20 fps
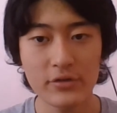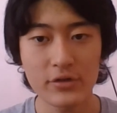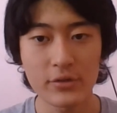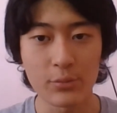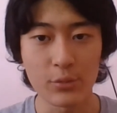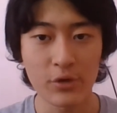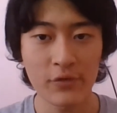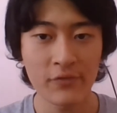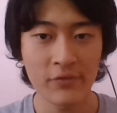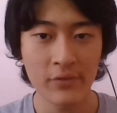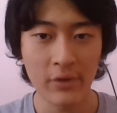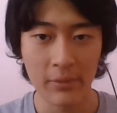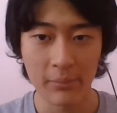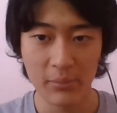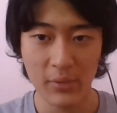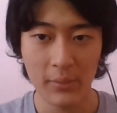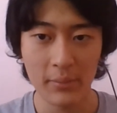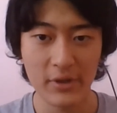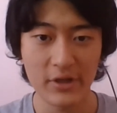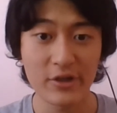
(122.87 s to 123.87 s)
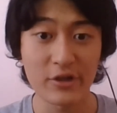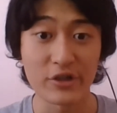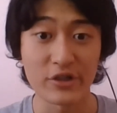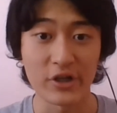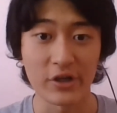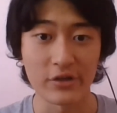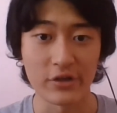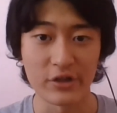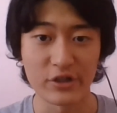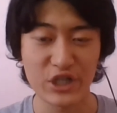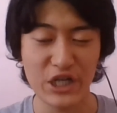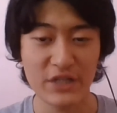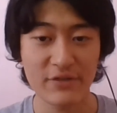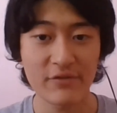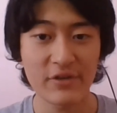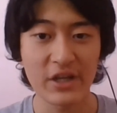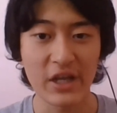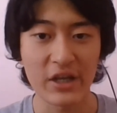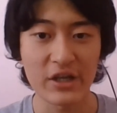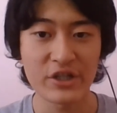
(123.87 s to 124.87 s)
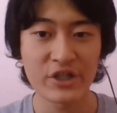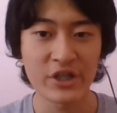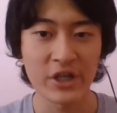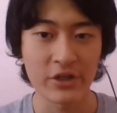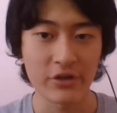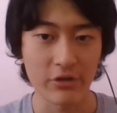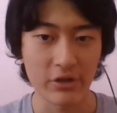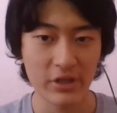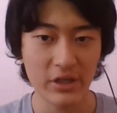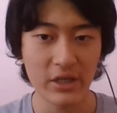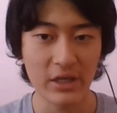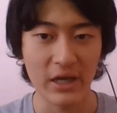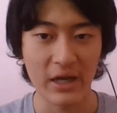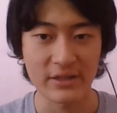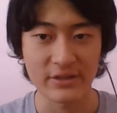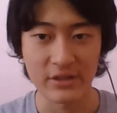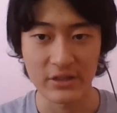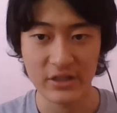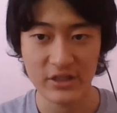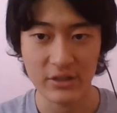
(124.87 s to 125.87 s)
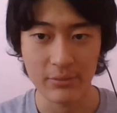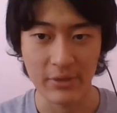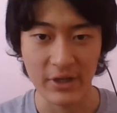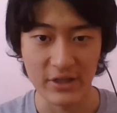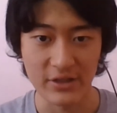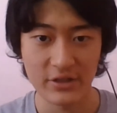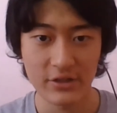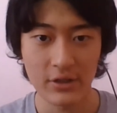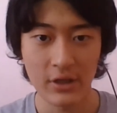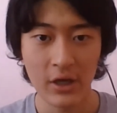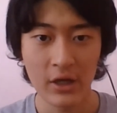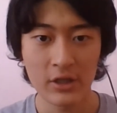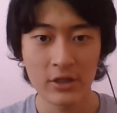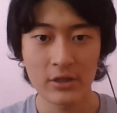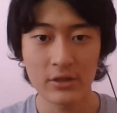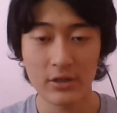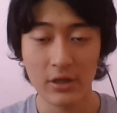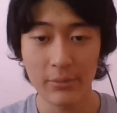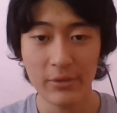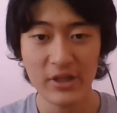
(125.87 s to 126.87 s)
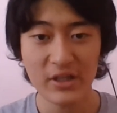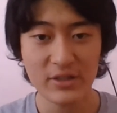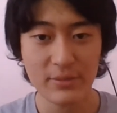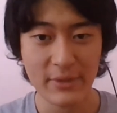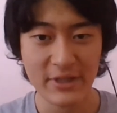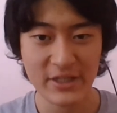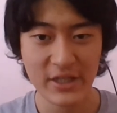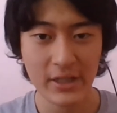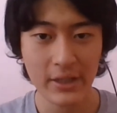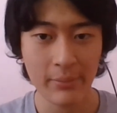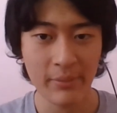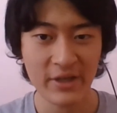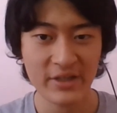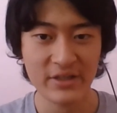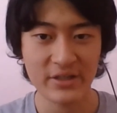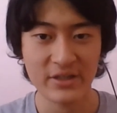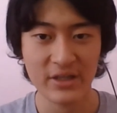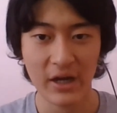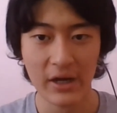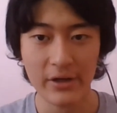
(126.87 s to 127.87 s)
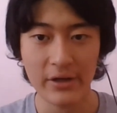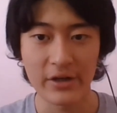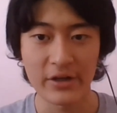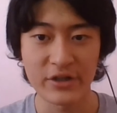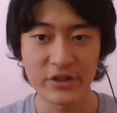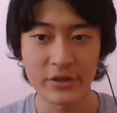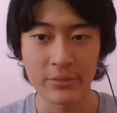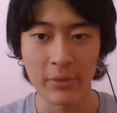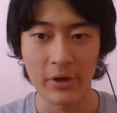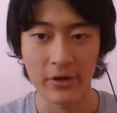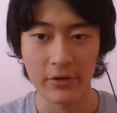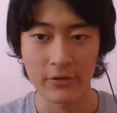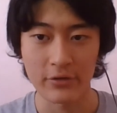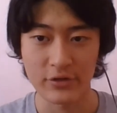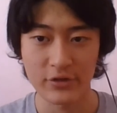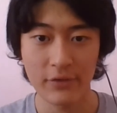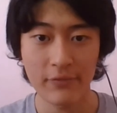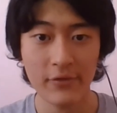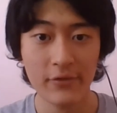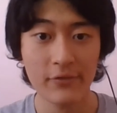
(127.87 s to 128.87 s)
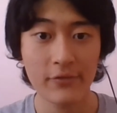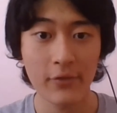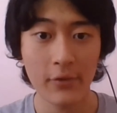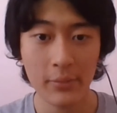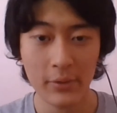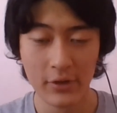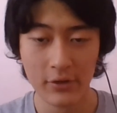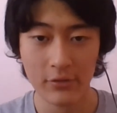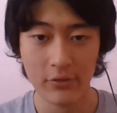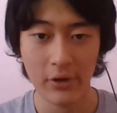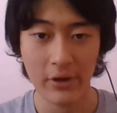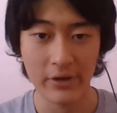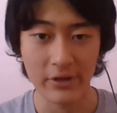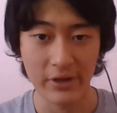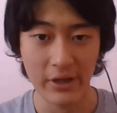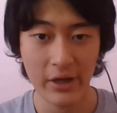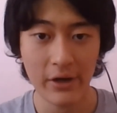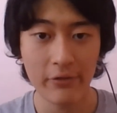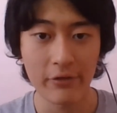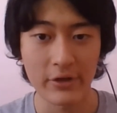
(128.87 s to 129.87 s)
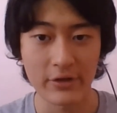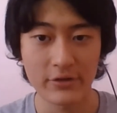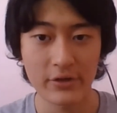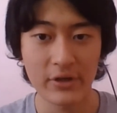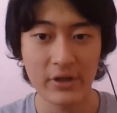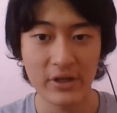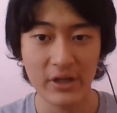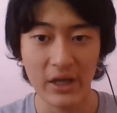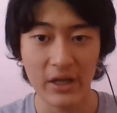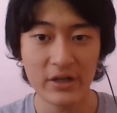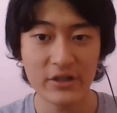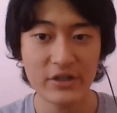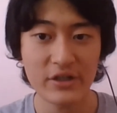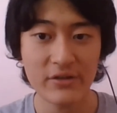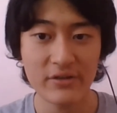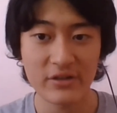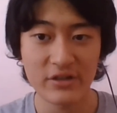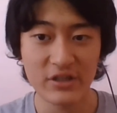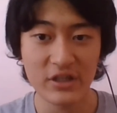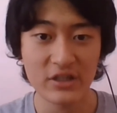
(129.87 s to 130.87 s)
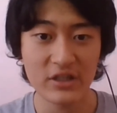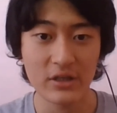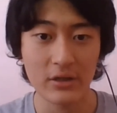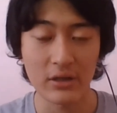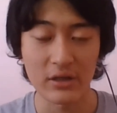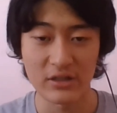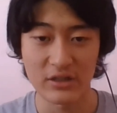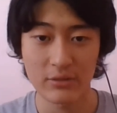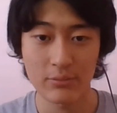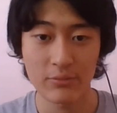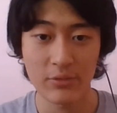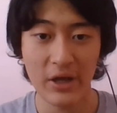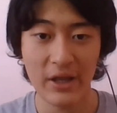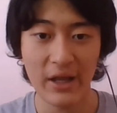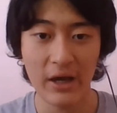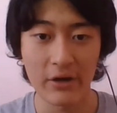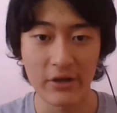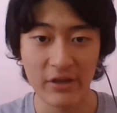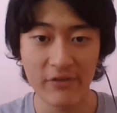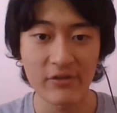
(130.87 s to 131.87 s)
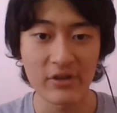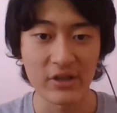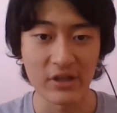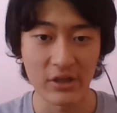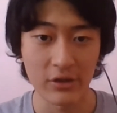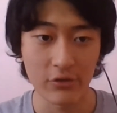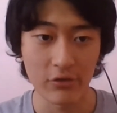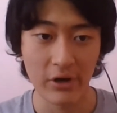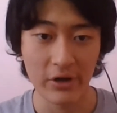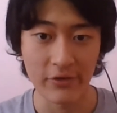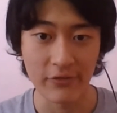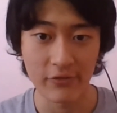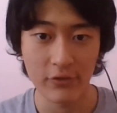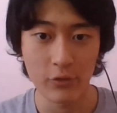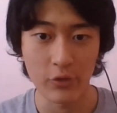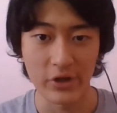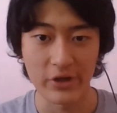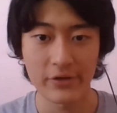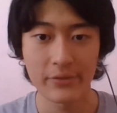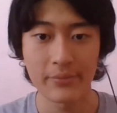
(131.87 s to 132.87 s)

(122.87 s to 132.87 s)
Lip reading: to move and bump into each other and transfer the energy into heat as it dissipates. Turbulence basically mixes higher energy particles uniformly throughout an area so that the energy in the system can spread out evenly throughout a fluid.